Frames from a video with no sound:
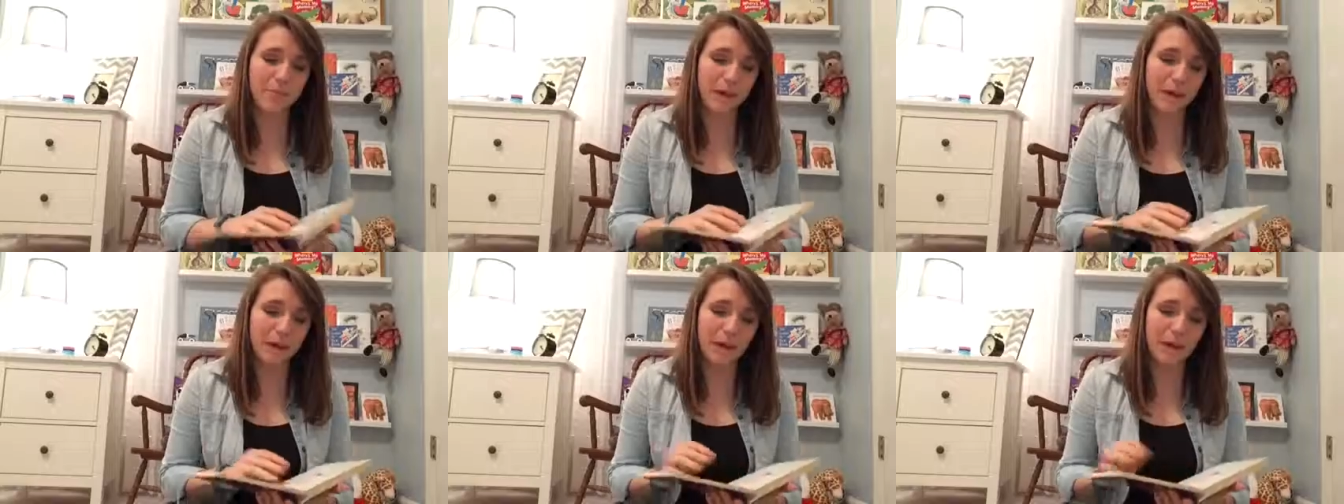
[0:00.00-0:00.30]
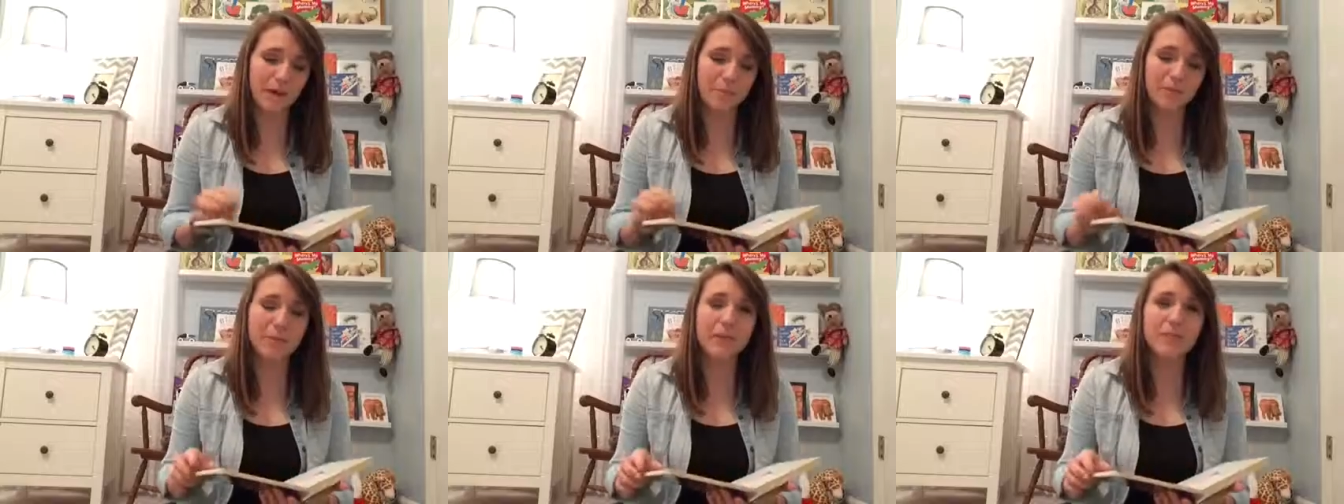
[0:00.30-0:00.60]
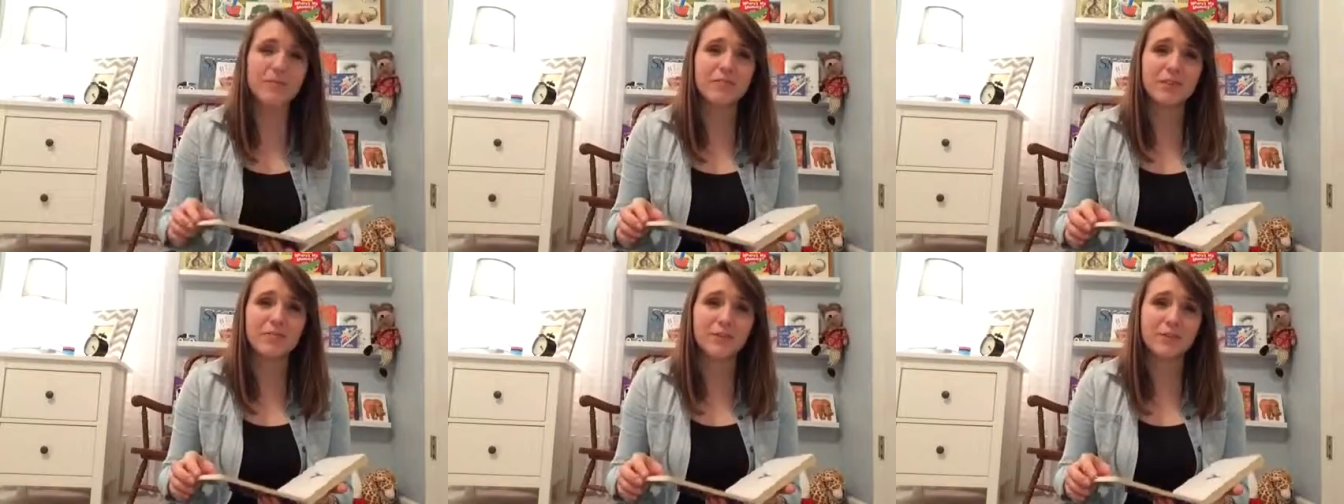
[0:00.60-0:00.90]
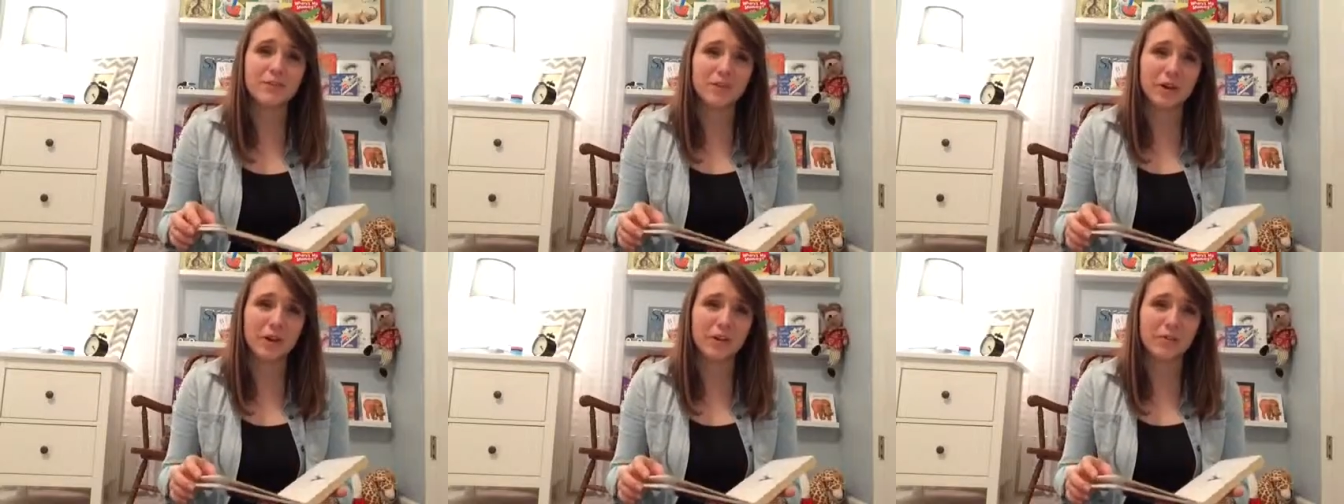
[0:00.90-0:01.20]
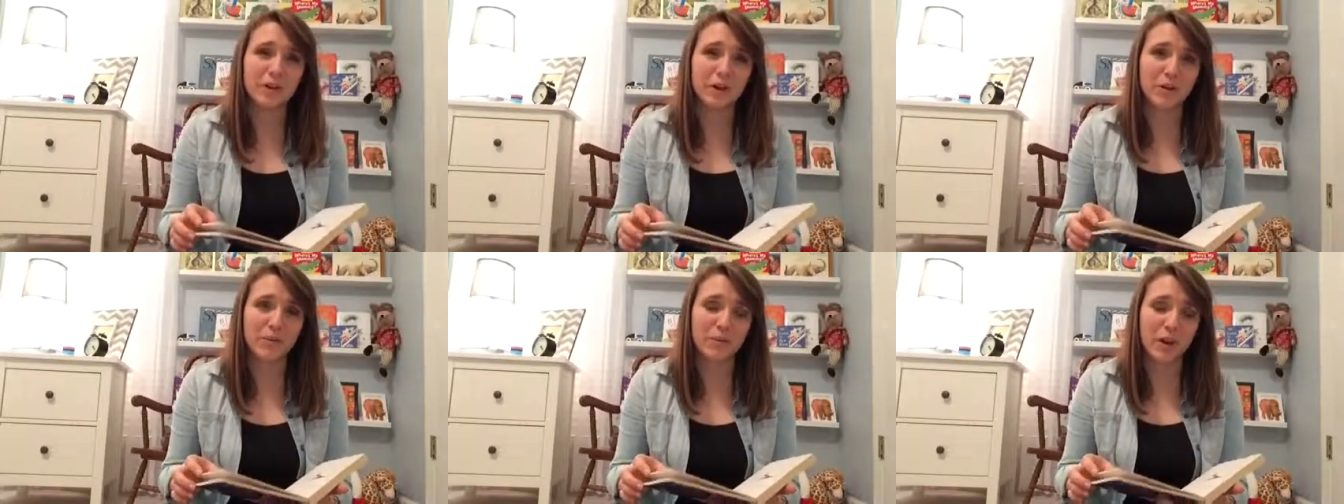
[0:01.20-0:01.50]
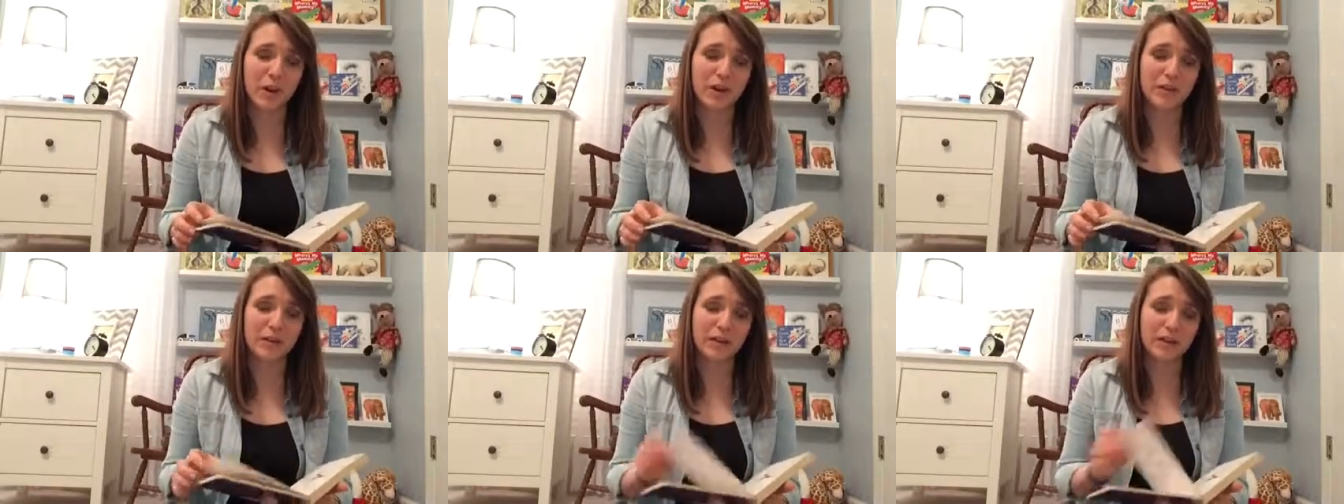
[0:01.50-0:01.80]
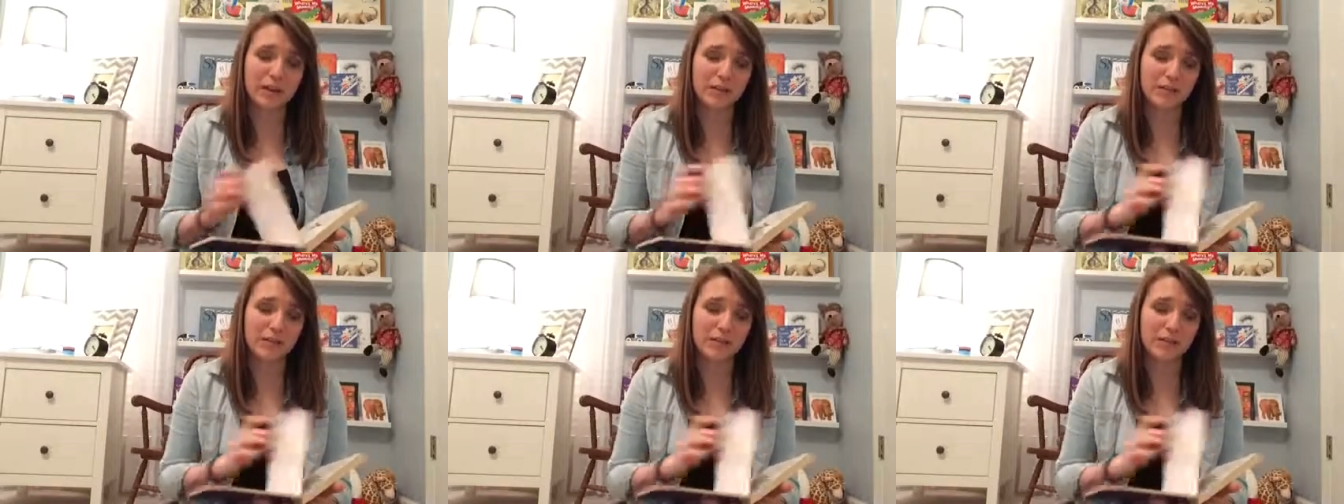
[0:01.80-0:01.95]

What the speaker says: about how even if you try to run away, like,